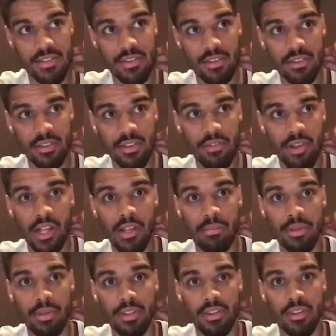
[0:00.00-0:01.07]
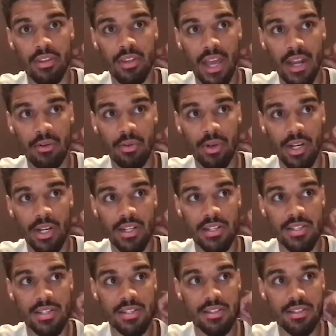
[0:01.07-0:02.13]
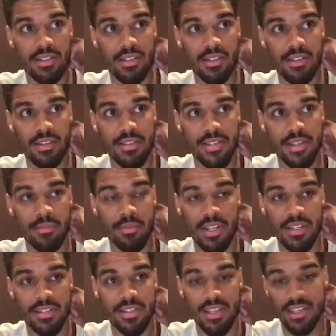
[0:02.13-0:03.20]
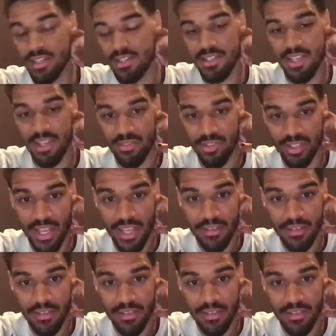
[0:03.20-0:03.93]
Developing that awareness, in some ways, it can save your life.